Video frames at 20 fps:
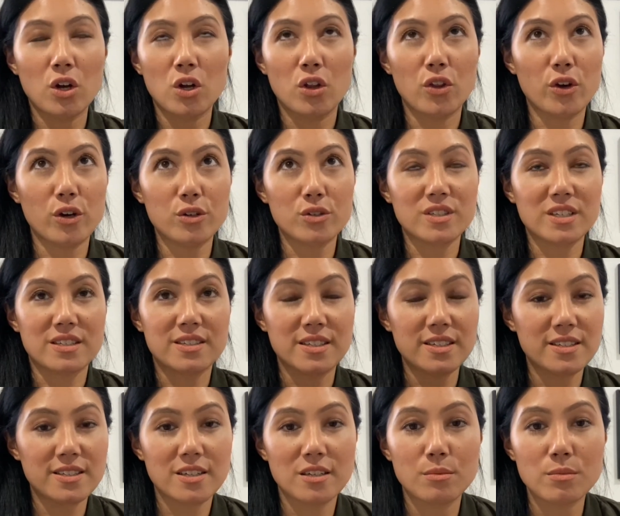those
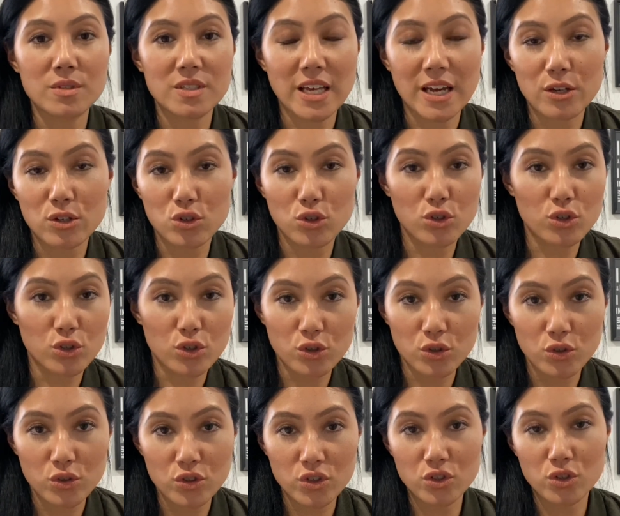systems that you
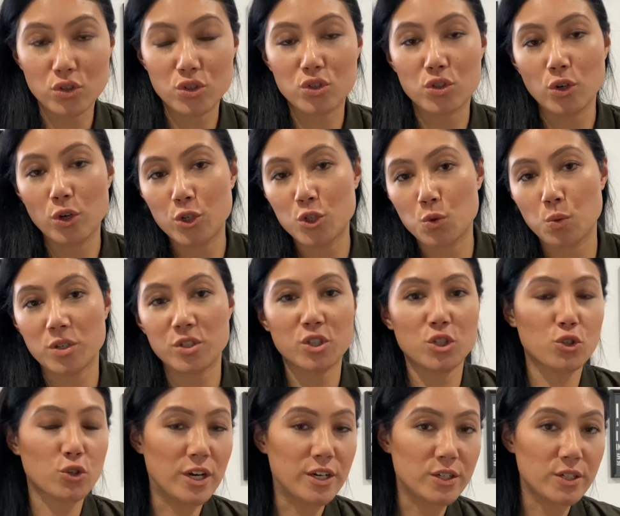use to search what's
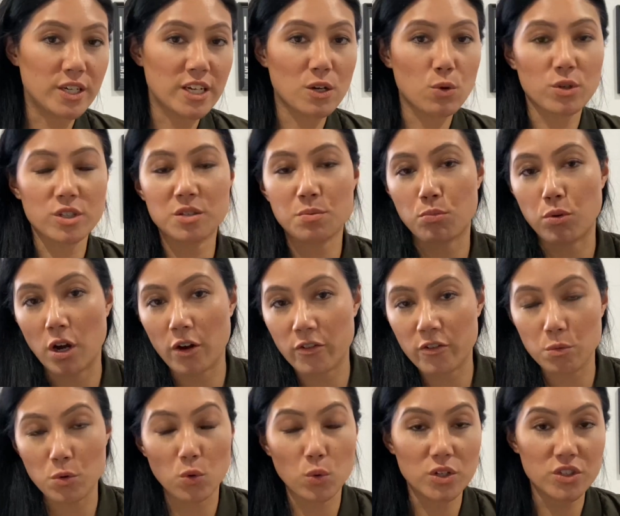trending, what's
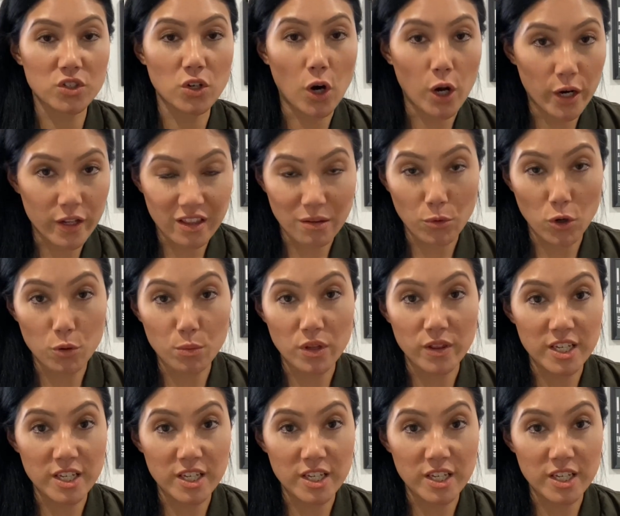profitable, what's hot at the moment.